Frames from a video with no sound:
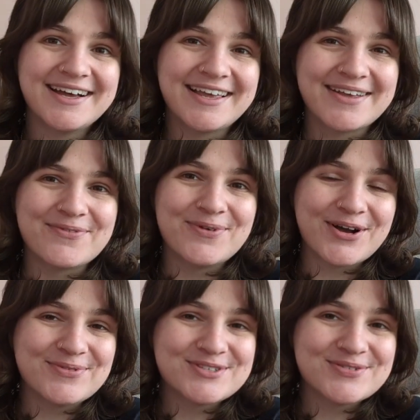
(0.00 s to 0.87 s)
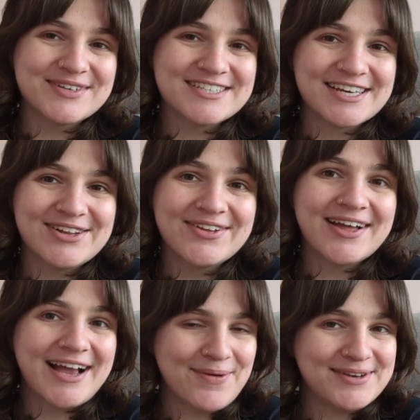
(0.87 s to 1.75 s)
Hi, welcome to my
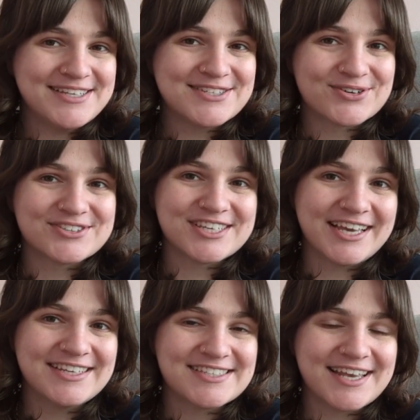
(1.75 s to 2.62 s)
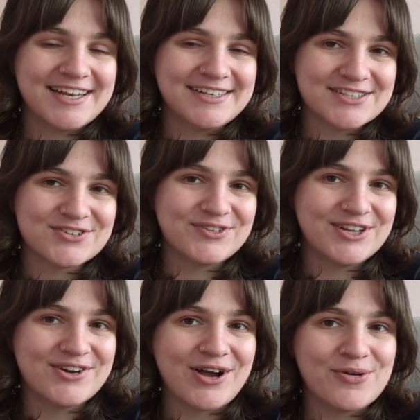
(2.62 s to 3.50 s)
channel. I'm Amigurumi Crochet, and in this
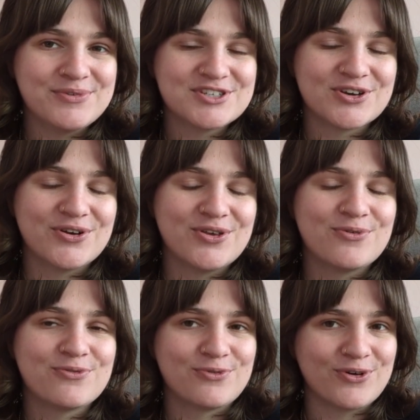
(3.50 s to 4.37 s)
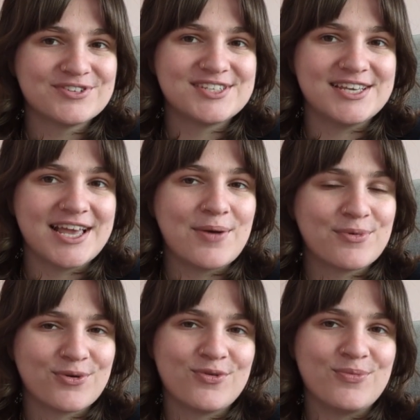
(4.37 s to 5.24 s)
video I will be showing you 40
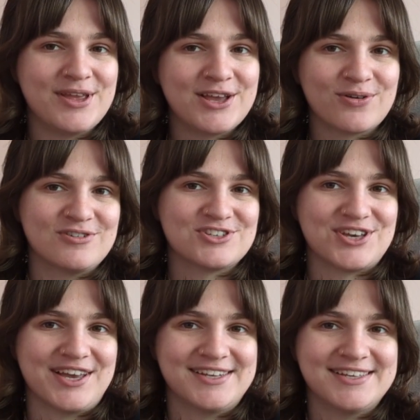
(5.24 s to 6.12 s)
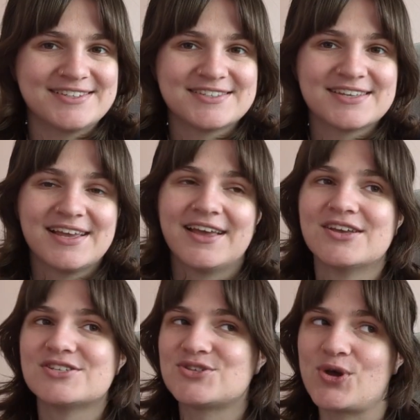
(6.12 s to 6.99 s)
Amigurumi crochet ideas.
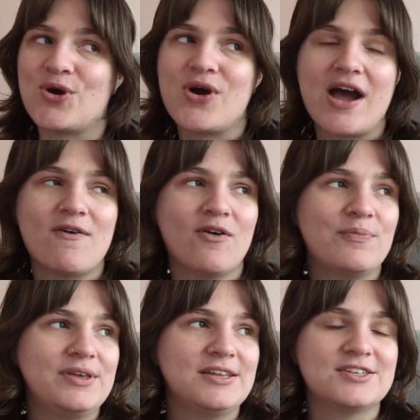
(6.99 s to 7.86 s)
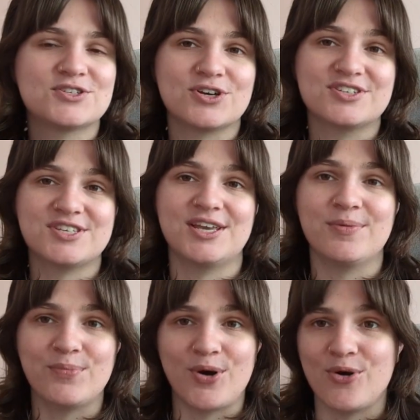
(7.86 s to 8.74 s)
So I will be
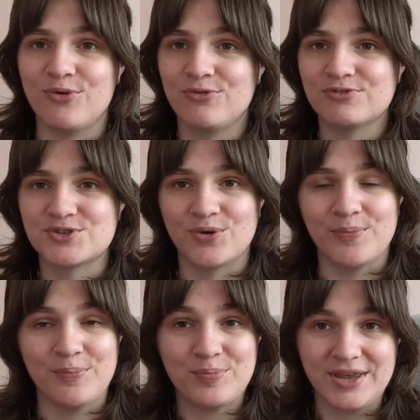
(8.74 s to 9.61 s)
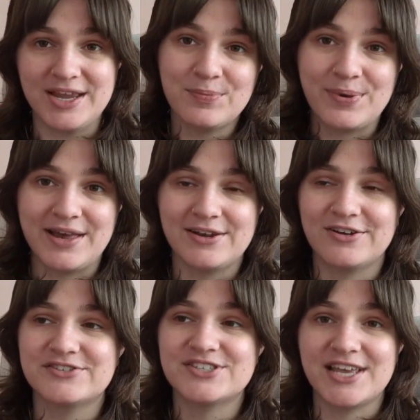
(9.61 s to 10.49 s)
discussing both some paid
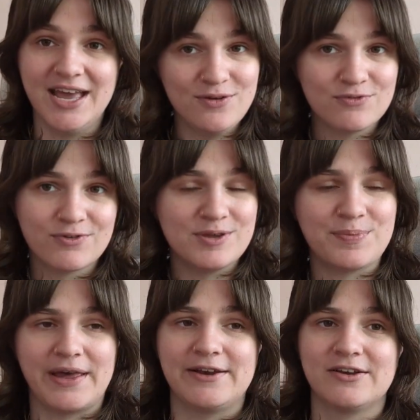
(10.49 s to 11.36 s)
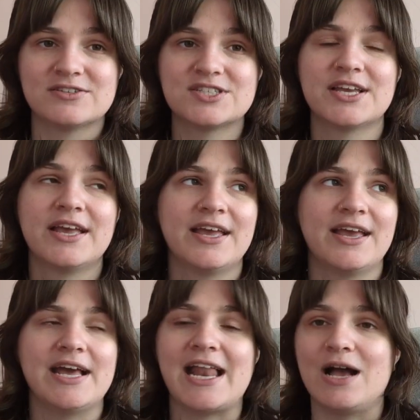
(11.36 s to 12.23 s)
patterns and free patterns,
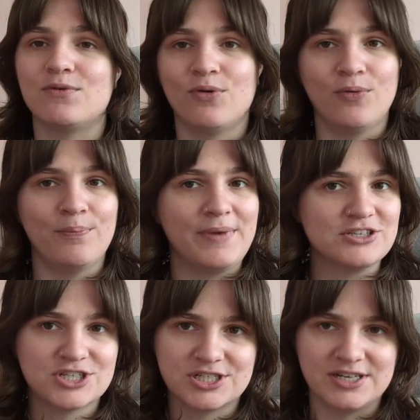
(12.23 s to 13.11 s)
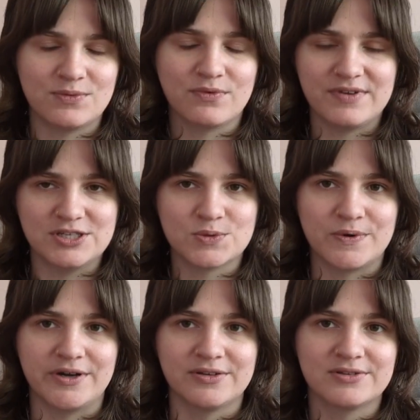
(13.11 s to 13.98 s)
and I will mention it with each
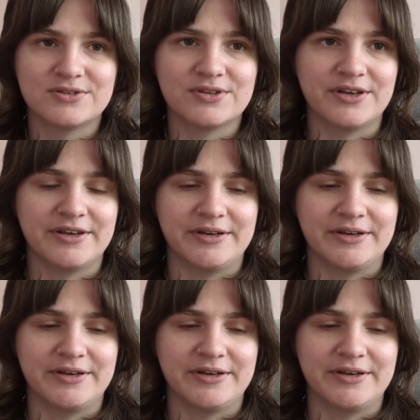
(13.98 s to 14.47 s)
one.